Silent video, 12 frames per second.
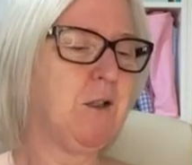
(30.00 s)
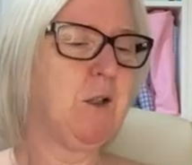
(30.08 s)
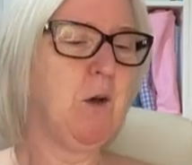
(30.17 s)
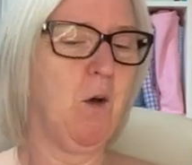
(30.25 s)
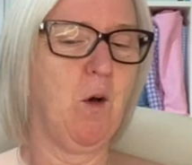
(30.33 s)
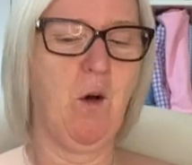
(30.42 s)

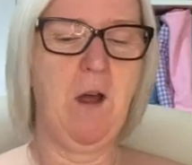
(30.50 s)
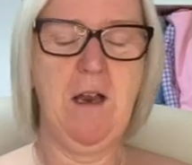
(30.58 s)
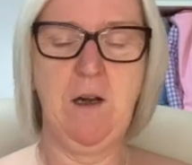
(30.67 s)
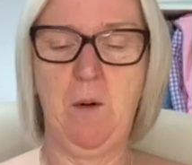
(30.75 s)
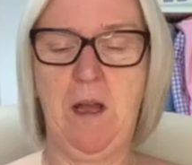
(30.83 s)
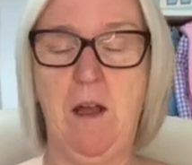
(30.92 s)
So
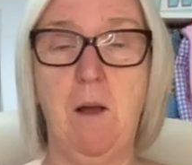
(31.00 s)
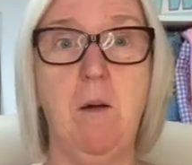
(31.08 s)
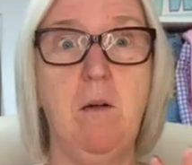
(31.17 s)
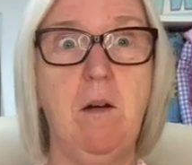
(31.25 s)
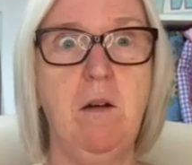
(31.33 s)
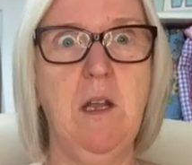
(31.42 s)
anyway,
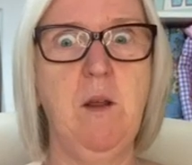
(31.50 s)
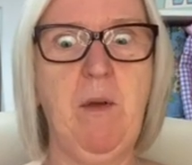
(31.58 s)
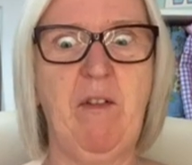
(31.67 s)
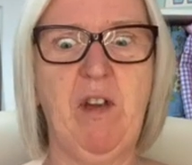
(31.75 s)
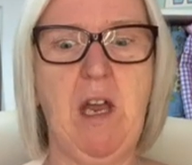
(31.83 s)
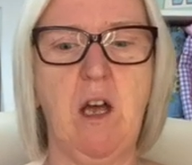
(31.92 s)
a little
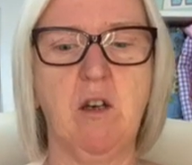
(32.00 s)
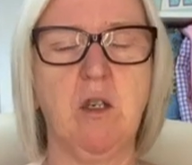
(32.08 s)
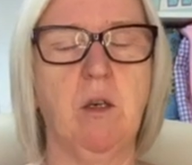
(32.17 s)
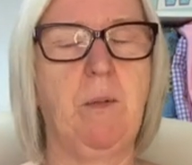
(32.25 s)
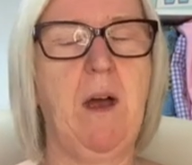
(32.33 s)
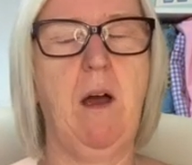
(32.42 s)
bit of a catch
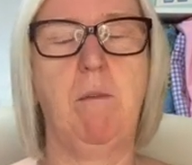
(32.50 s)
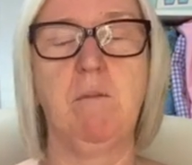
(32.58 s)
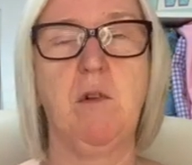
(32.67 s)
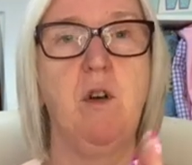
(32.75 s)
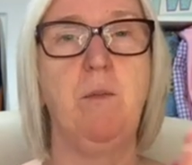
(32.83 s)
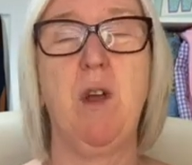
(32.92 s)
up. I'm
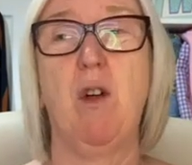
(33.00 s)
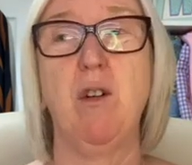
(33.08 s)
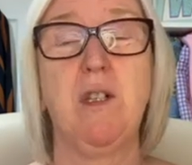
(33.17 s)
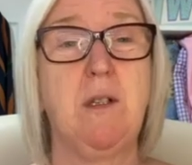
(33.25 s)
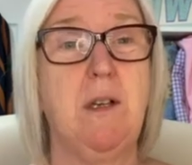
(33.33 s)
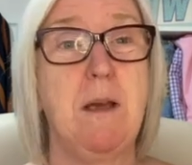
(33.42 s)
going to be
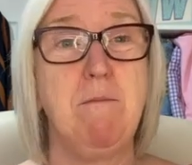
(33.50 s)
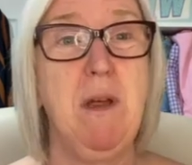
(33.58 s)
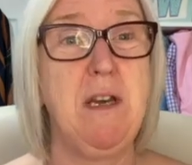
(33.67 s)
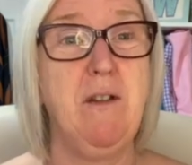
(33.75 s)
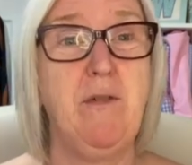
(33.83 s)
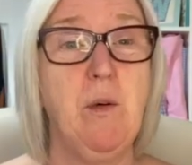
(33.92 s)
honest, like
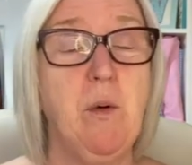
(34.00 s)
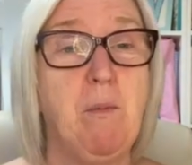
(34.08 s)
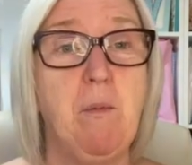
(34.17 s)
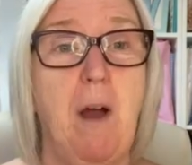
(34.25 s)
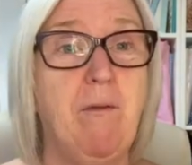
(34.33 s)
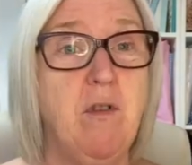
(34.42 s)
many of you,
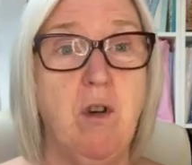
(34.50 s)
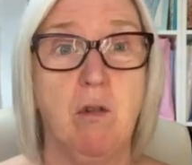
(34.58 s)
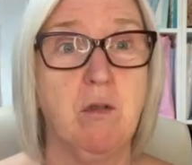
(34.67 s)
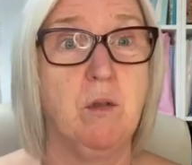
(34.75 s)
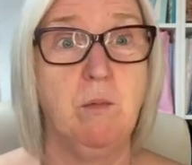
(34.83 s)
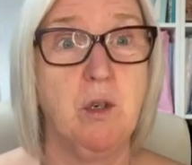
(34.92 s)
I've
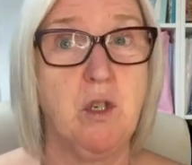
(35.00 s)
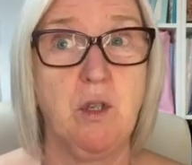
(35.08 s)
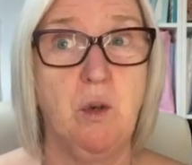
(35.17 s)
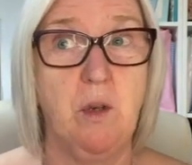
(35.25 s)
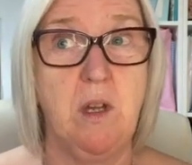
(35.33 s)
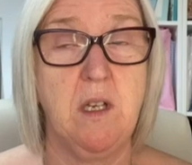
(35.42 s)
not done much
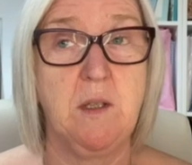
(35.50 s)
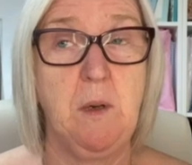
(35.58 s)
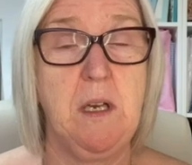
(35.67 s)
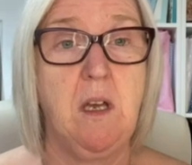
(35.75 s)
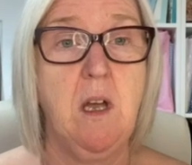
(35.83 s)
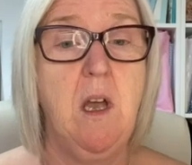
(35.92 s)
sewing this
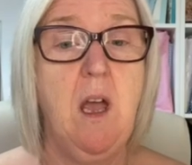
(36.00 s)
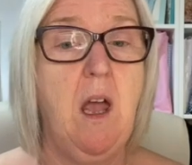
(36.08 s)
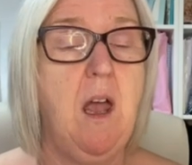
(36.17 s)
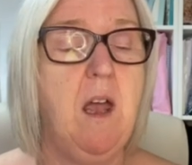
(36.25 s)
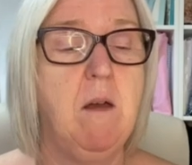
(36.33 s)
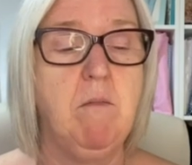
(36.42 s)
week.
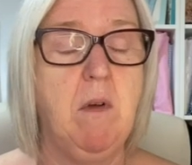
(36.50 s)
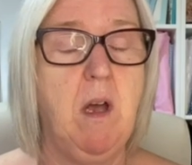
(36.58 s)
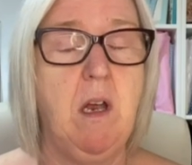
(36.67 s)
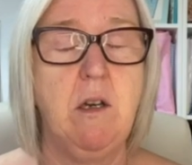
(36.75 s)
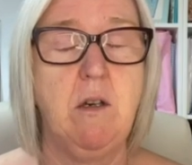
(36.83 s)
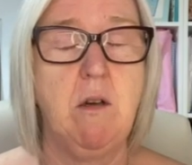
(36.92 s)
Um,
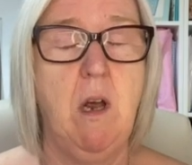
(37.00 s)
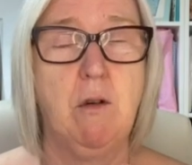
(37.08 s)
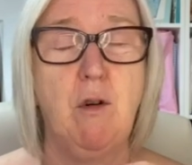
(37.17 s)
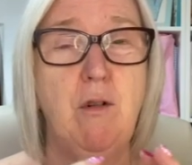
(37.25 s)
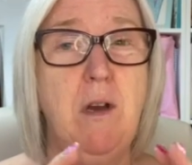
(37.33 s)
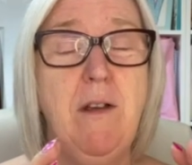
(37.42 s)
it, I
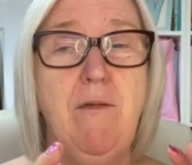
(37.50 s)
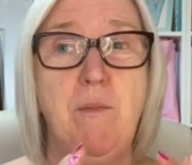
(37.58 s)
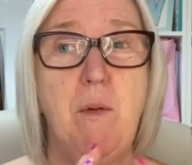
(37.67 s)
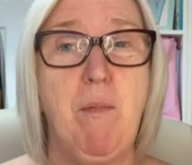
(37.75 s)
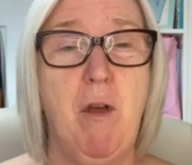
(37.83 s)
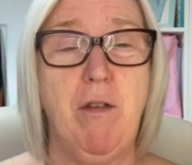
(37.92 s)
couldn't even
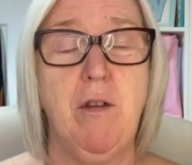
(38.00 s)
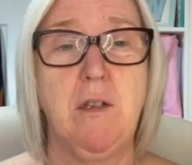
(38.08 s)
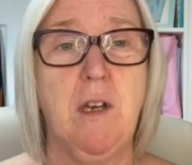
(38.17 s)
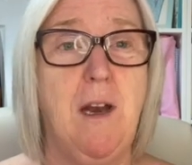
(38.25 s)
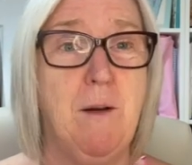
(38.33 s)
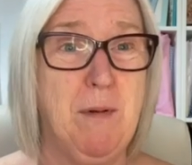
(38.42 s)
be
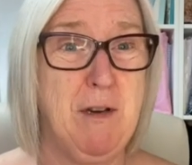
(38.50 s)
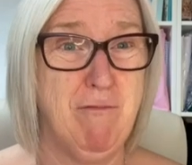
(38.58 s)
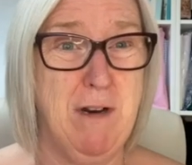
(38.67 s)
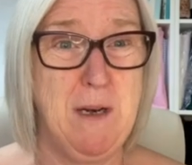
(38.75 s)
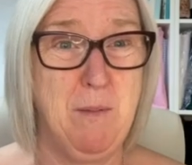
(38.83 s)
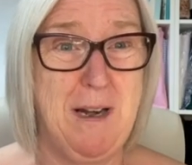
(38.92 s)
bothered and I'm being
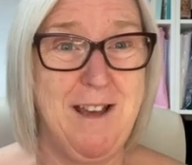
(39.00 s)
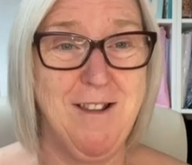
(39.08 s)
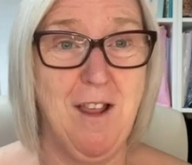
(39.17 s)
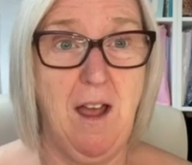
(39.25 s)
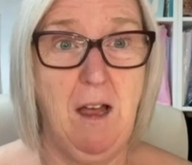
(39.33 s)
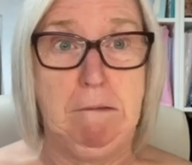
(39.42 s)
really polite
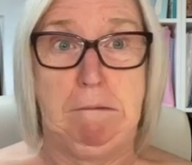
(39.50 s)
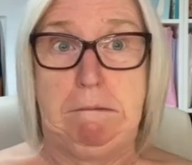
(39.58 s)
there.